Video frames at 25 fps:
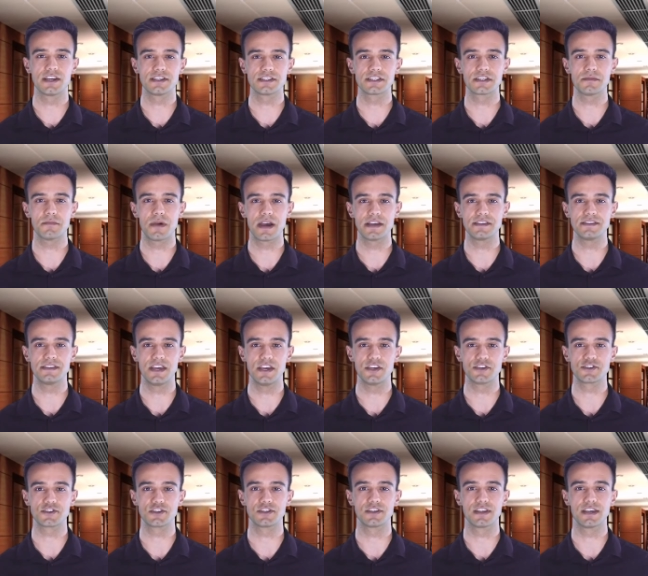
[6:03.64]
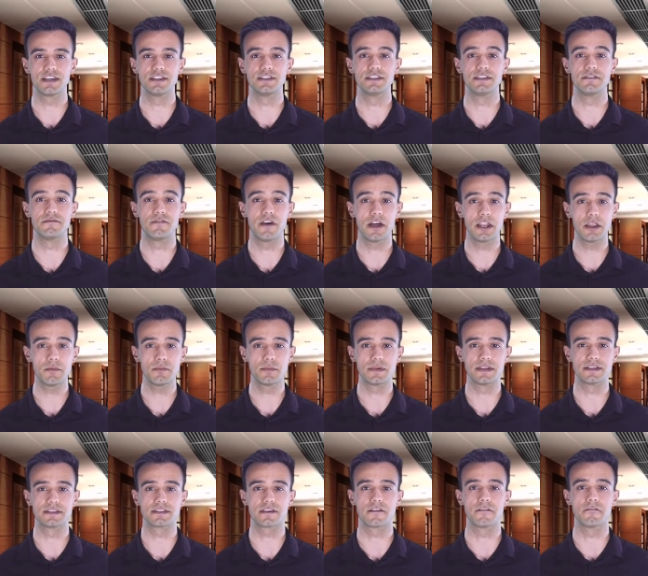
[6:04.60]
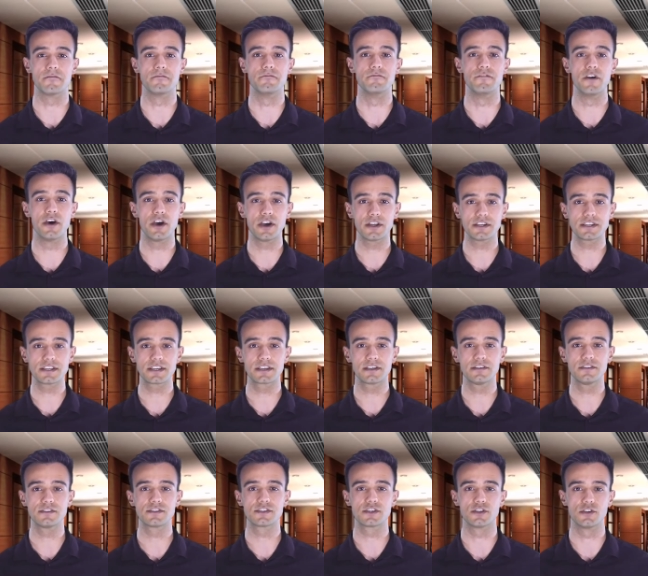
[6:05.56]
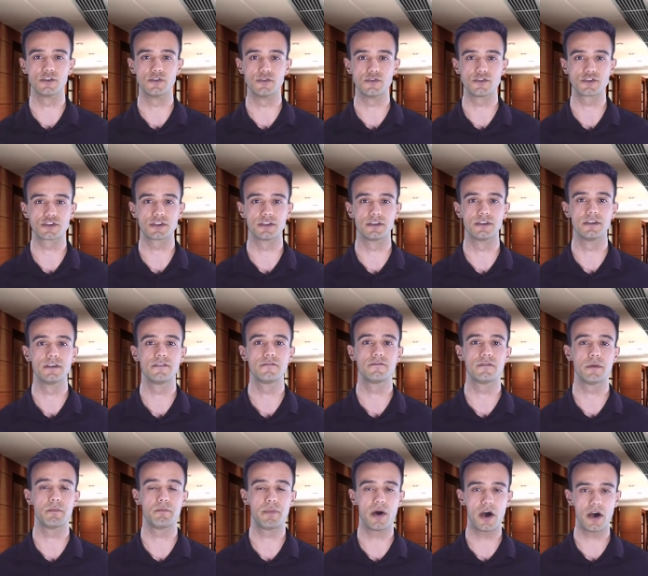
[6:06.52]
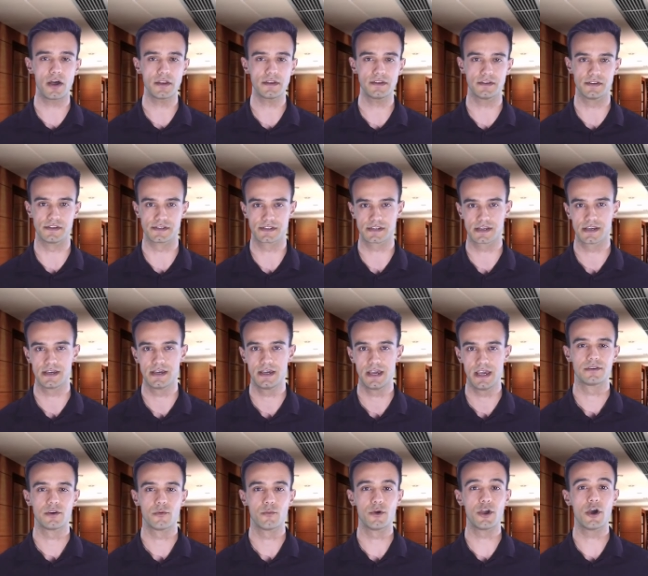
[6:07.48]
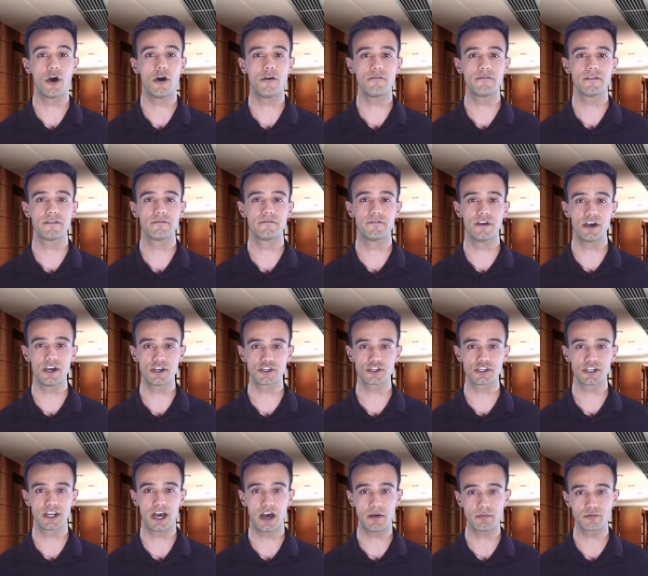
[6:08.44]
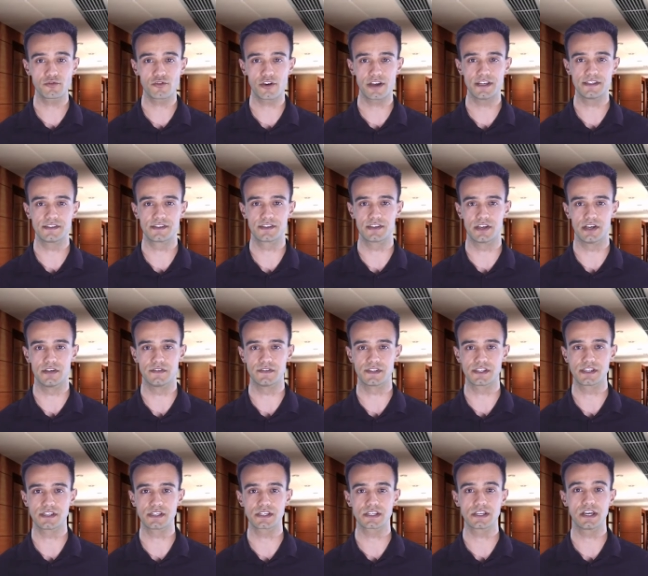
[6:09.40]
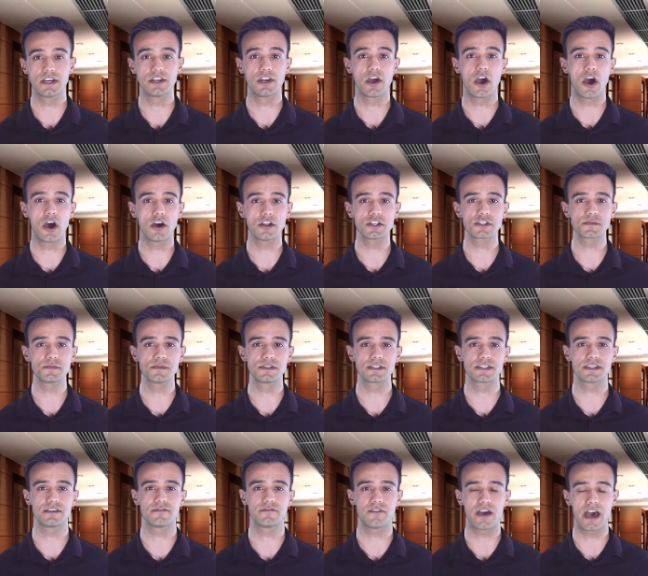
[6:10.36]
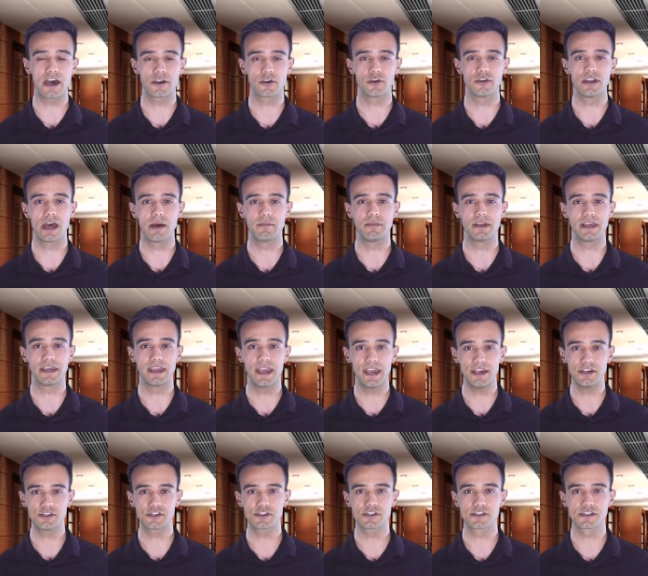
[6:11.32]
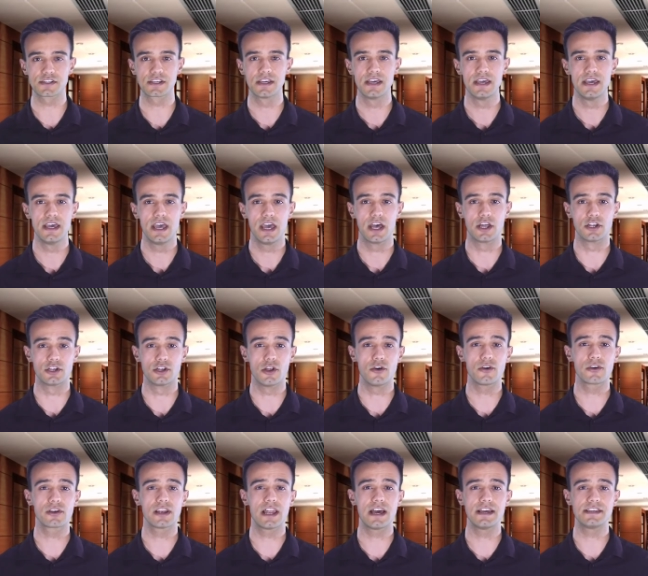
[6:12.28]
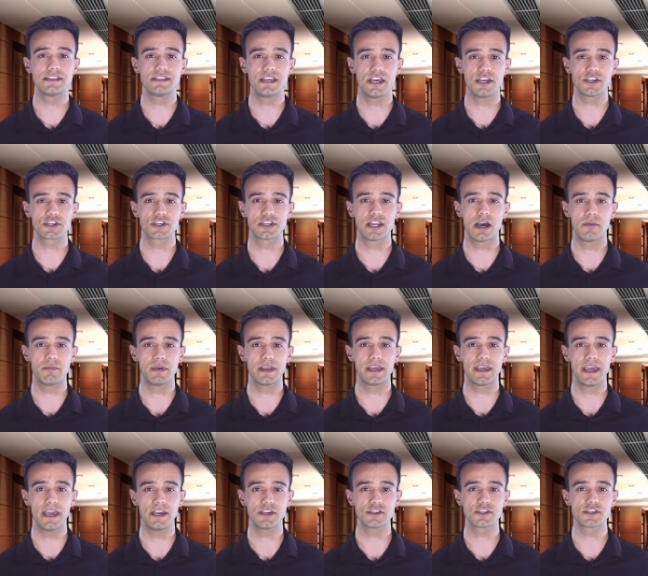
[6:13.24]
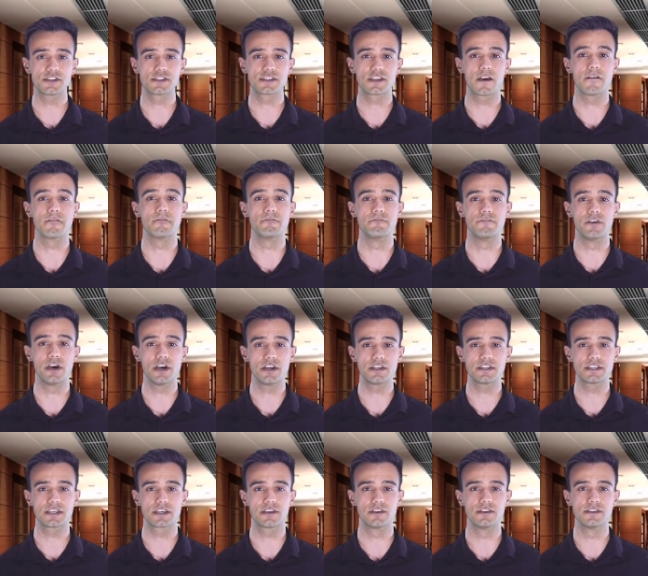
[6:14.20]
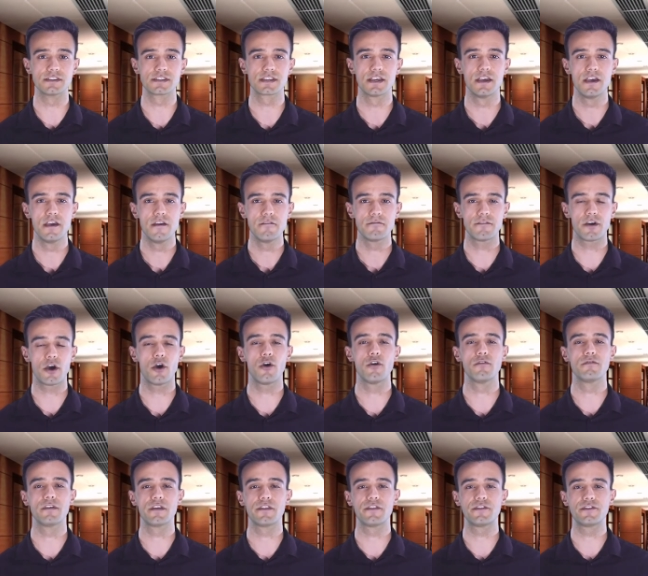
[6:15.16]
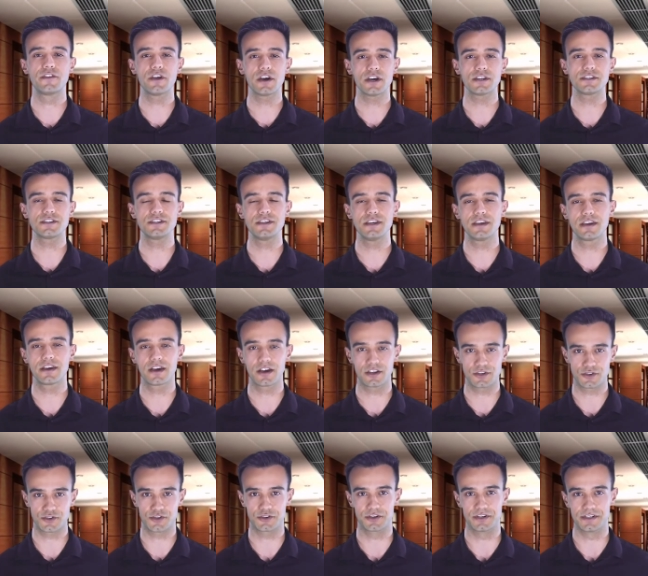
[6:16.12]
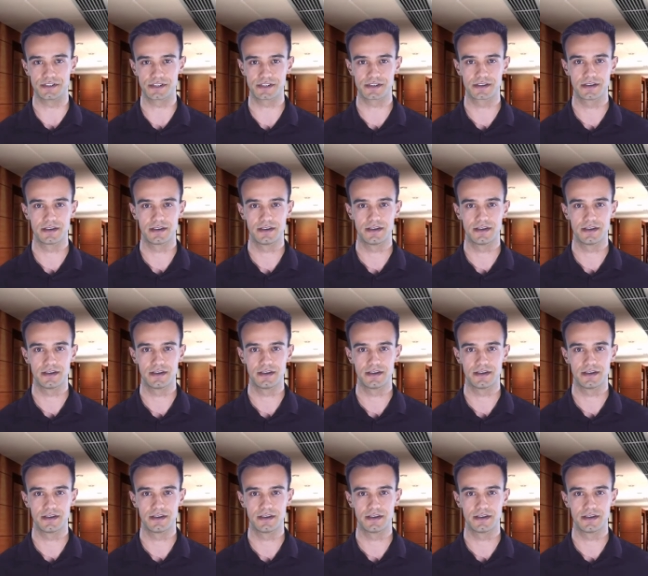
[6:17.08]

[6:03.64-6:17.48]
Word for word: customization and development of vertical solution for partners. We offer version upgrade services, enhancements of add-on applications, and localization applications of verticals for over 30 countries.